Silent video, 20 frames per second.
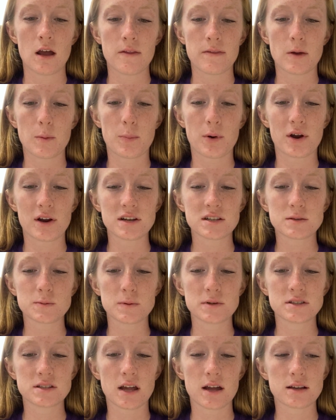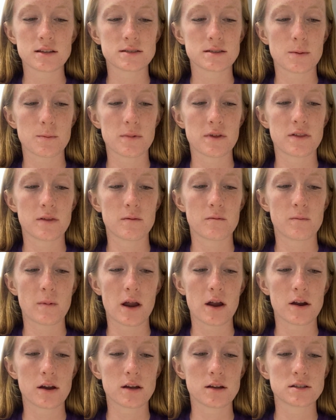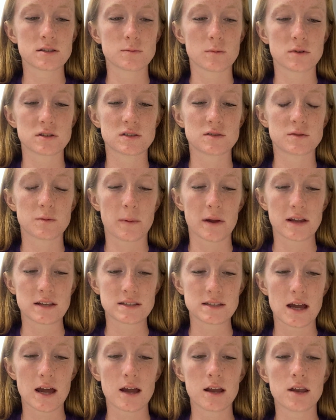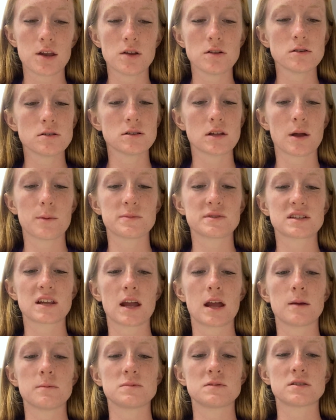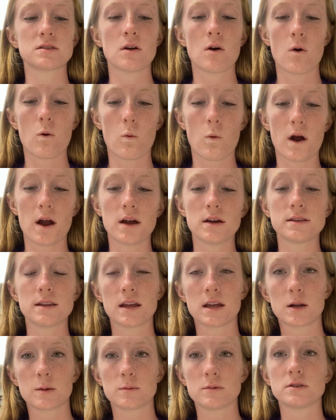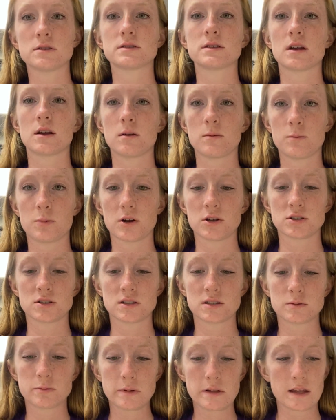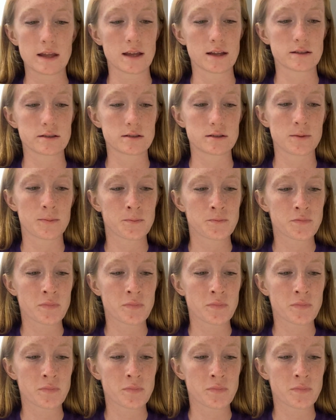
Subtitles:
The parks protect some of America's most spectacular landscapes, wild animals, and precious plants.